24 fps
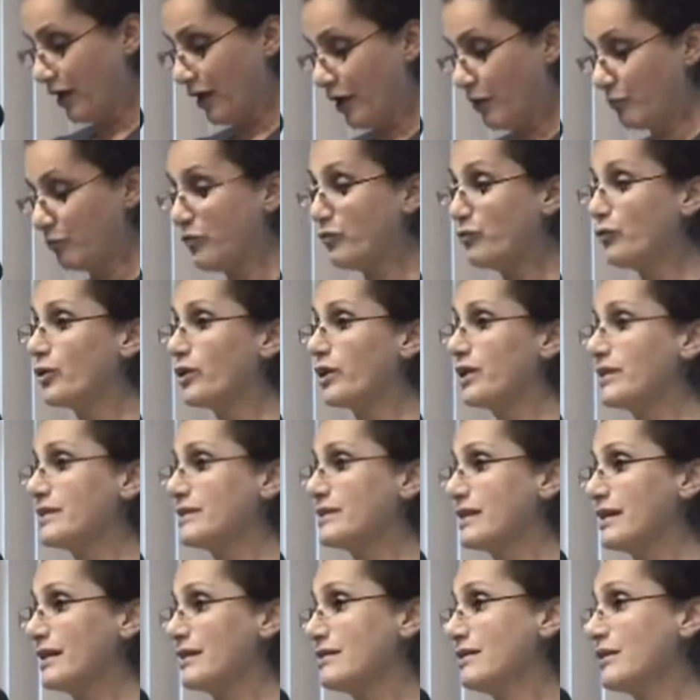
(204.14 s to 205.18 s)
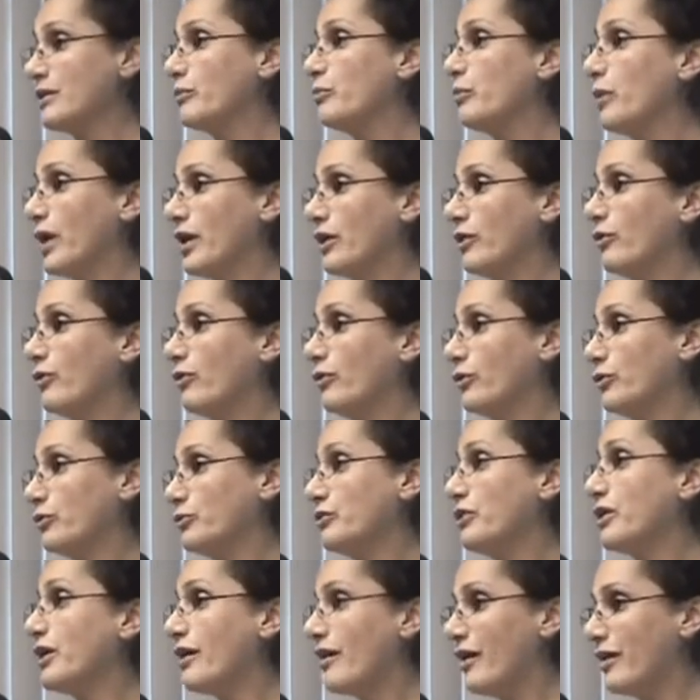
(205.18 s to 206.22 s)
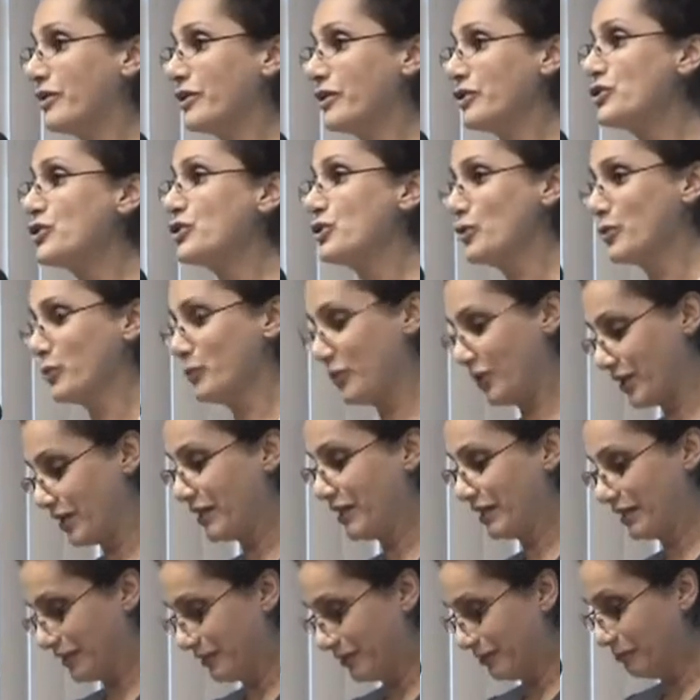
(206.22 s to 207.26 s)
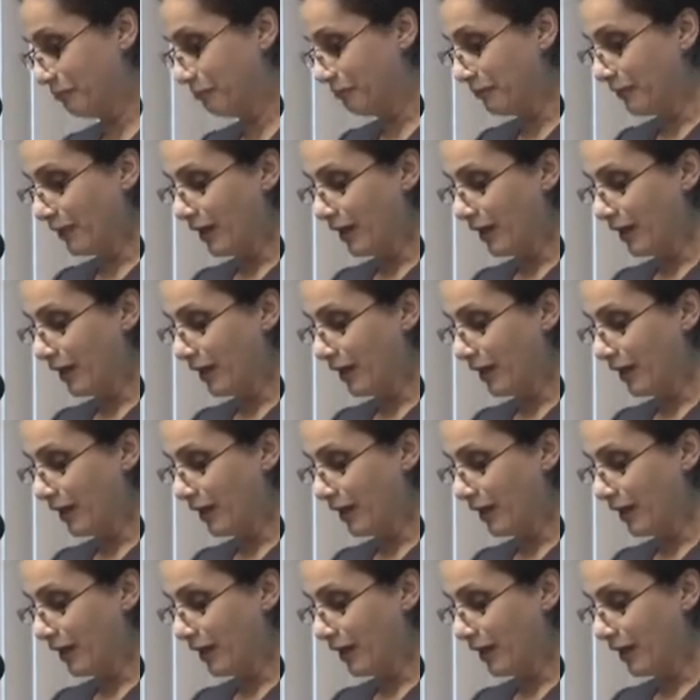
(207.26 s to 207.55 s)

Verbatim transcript: before assessing my own courage to be here,